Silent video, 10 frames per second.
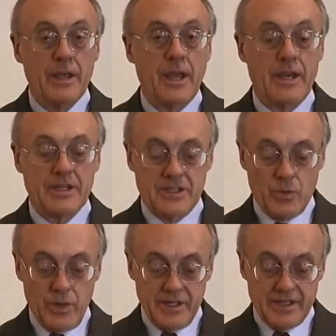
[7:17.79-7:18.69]
getting
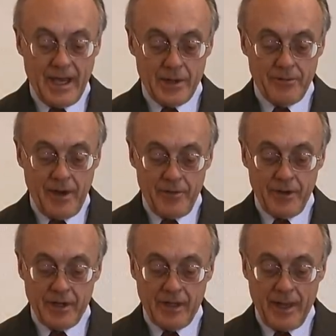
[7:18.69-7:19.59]
squeezed out of
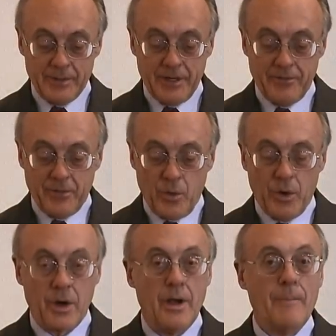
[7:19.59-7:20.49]
every collapsing floor